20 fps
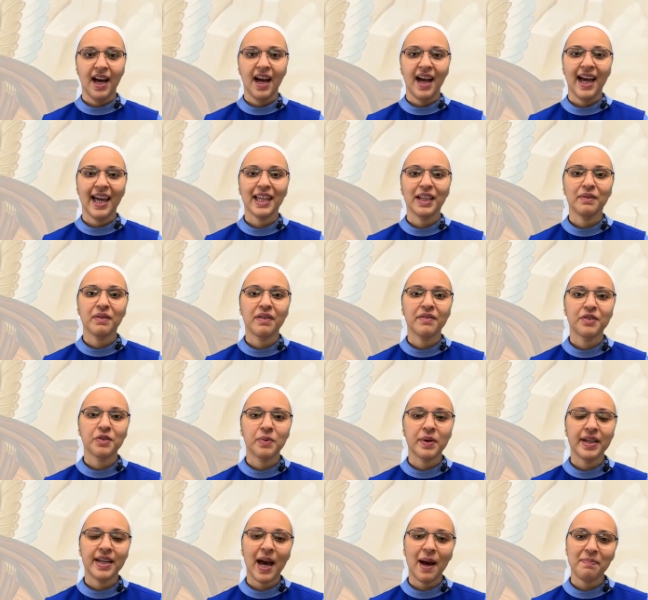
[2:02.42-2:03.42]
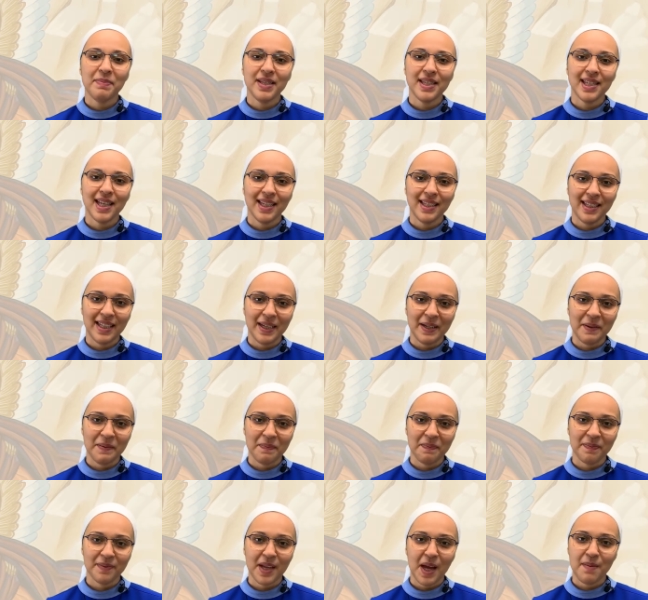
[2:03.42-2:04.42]
Hello everyone, happy Sunday.
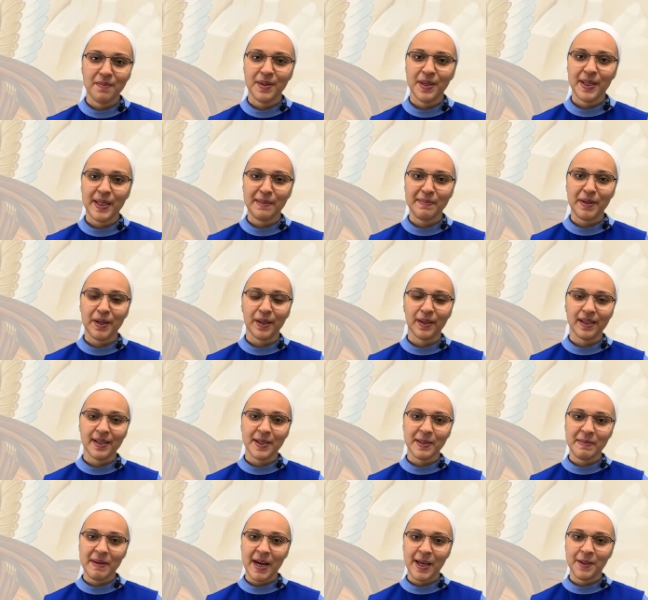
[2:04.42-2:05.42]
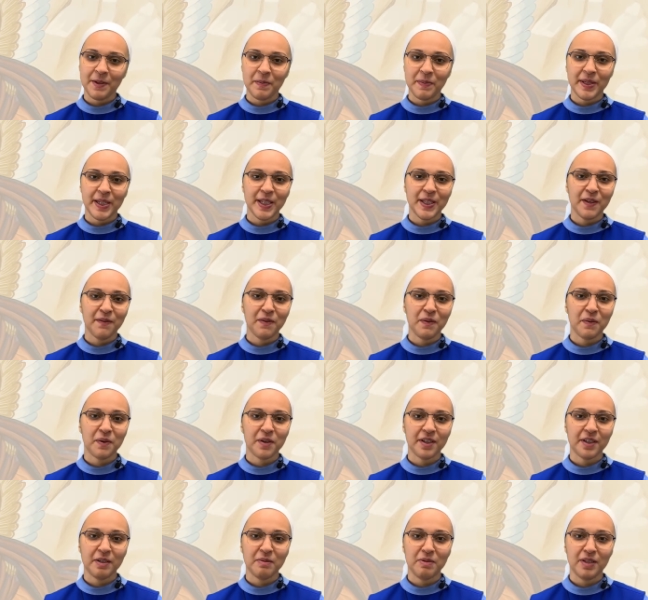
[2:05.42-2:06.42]
I'm Sister Mary Elizabeth from Seas of the
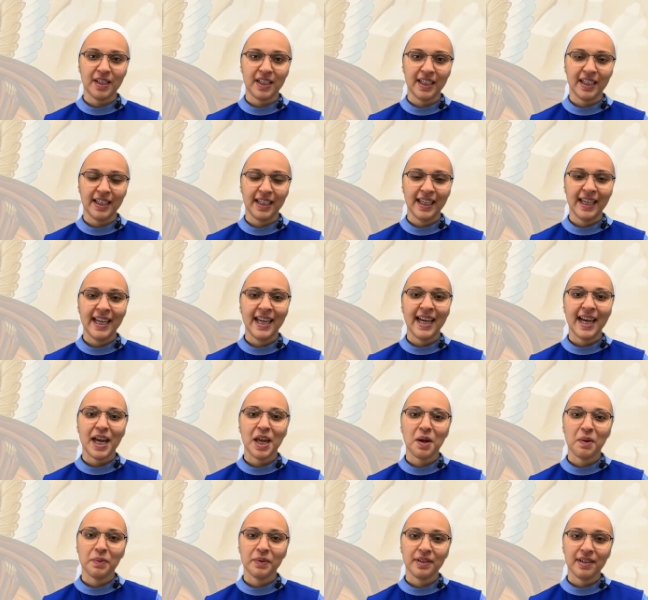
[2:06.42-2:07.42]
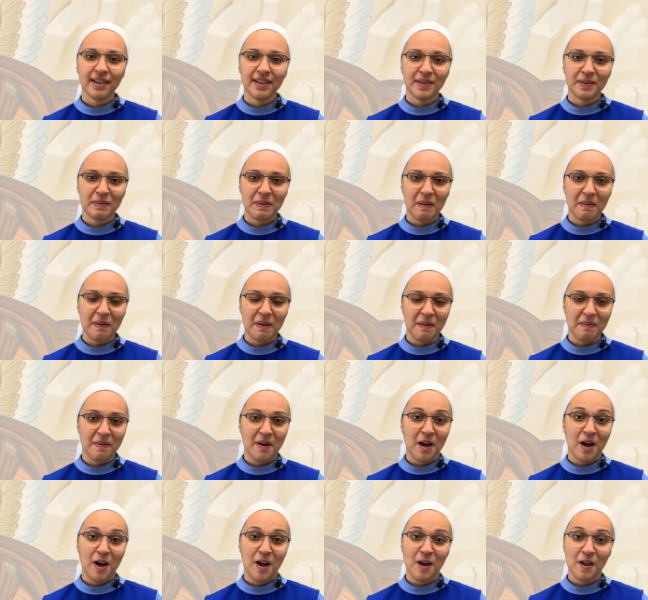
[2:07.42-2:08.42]
World Community, and I would like to welcome
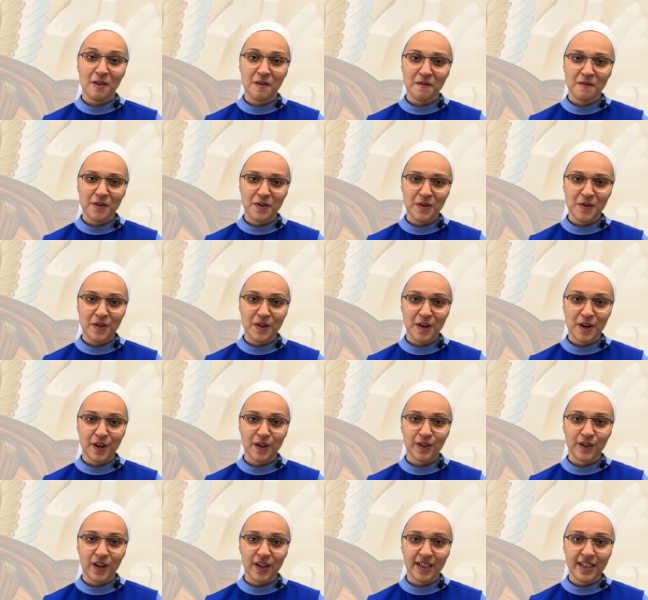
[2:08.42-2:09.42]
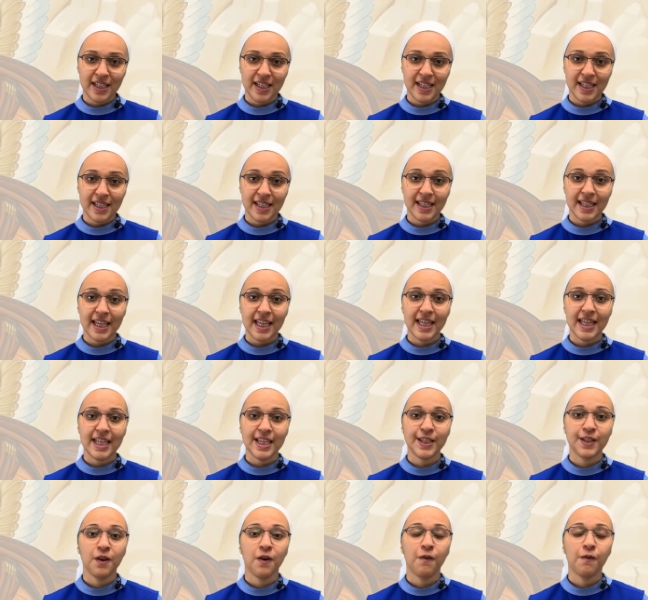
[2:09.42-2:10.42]
all of you that are joining us in
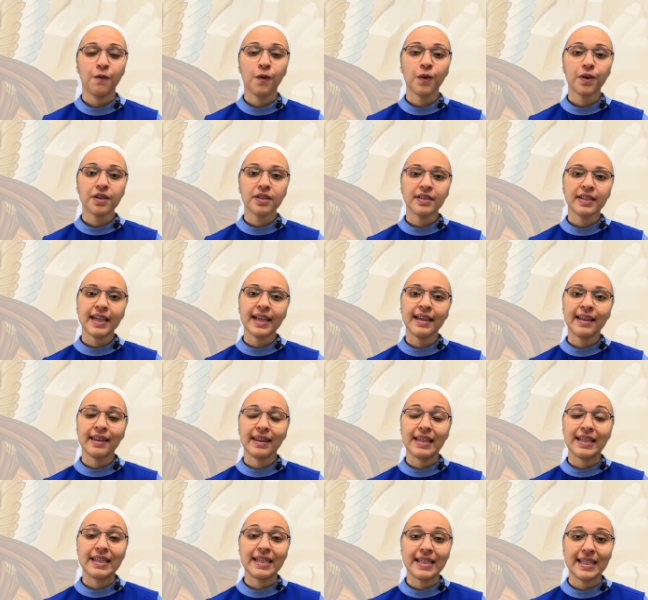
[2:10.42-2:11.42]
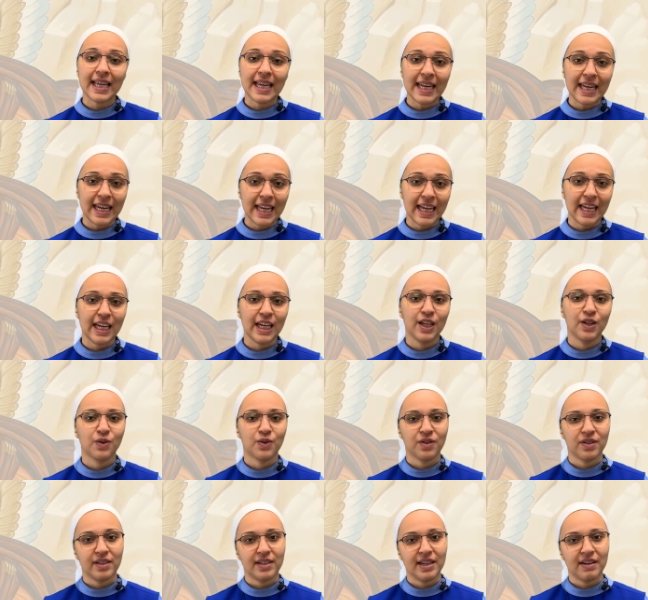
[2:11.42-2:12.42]
this 14th Sunday in
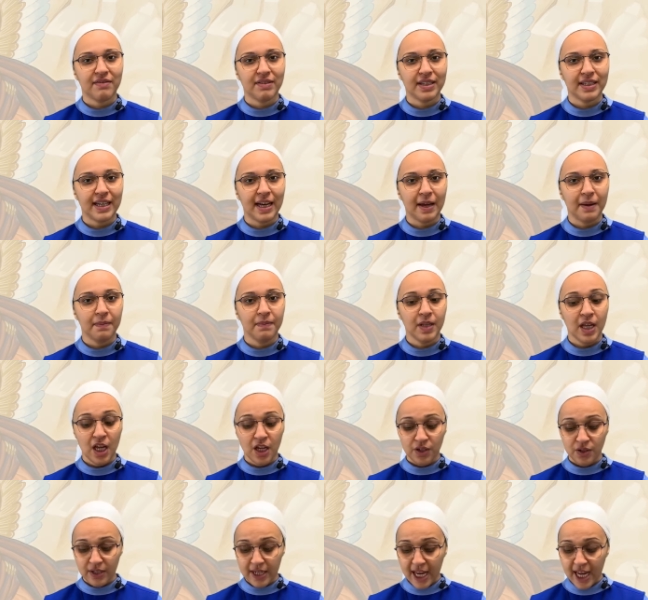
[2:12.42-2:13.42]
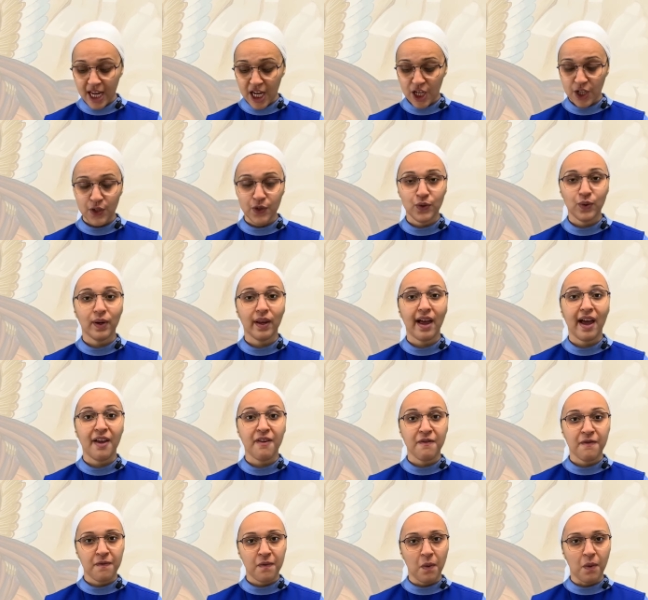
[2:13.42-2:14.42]
Ordinary Time, today,
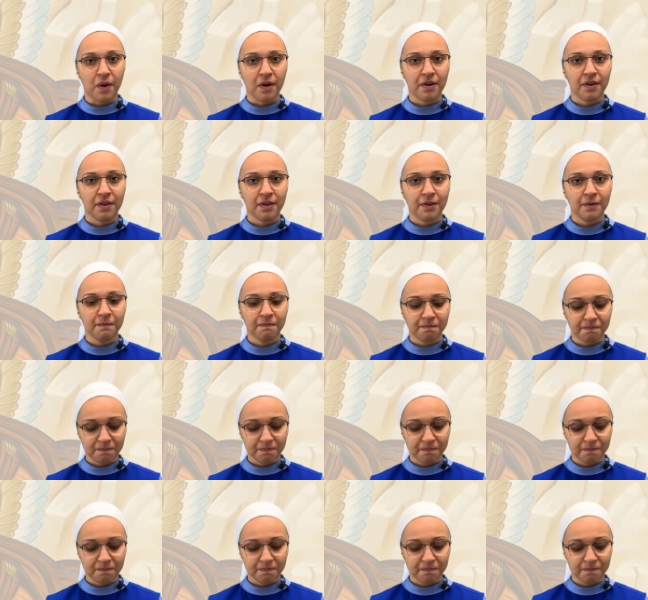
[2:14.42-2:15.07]
July 4th.